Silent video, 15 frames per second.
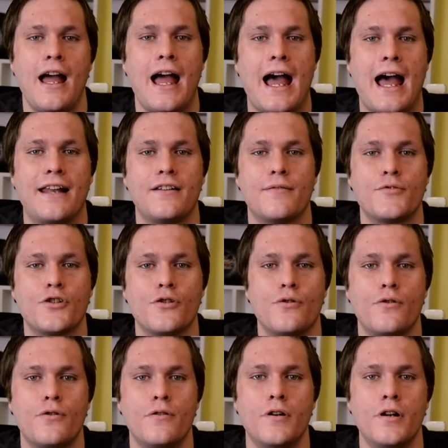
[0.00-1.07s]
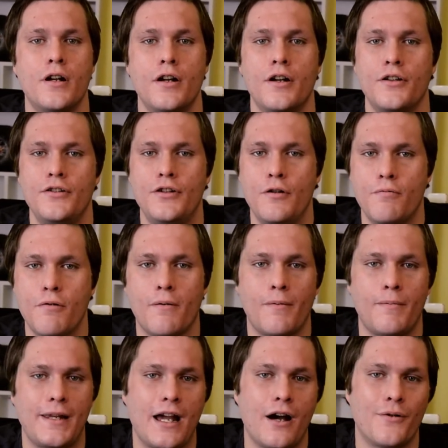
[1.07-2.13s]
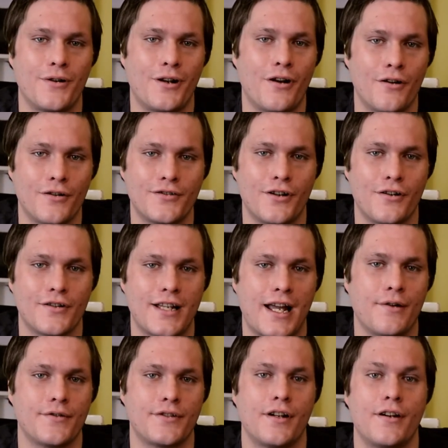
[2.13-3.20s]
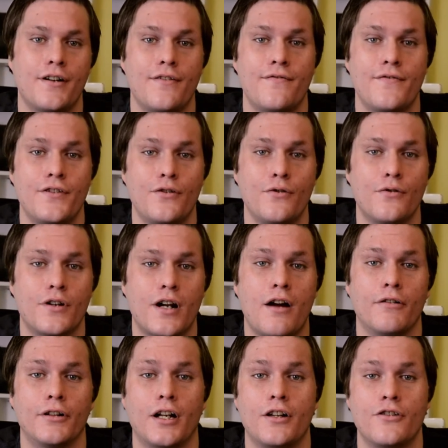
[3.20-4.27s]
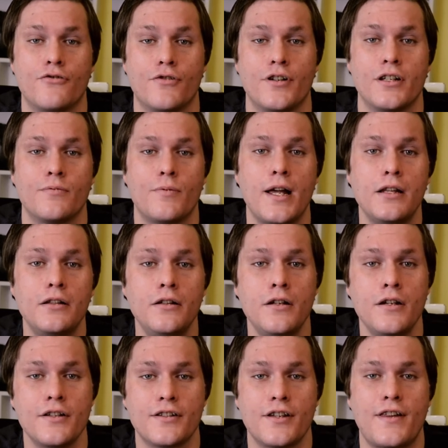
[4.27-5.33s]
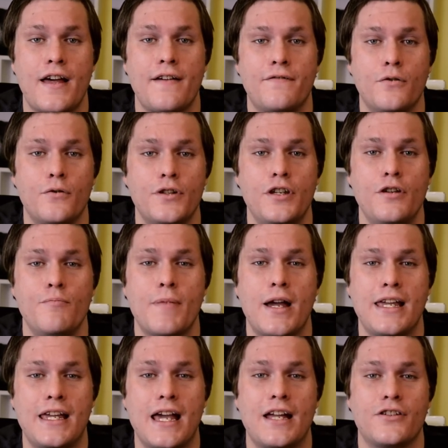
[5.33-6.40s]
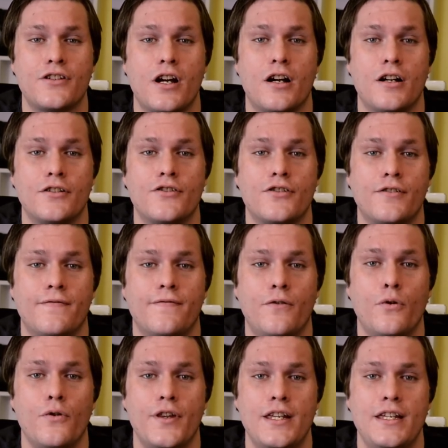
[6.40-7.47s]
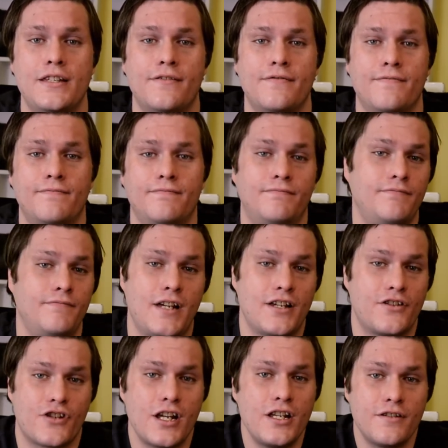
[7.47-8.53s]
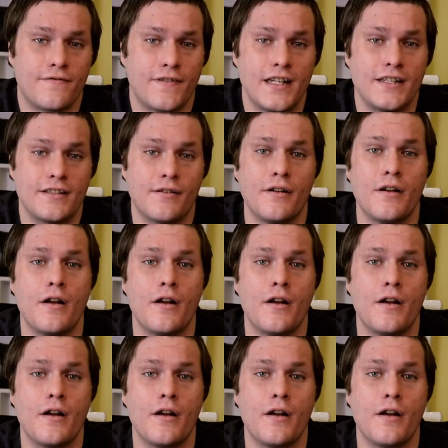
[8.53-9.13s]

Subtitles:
And I'm sure you probably hold a lot of stocks outside of your current country as well. So therefore you may get charged for these exchange fees.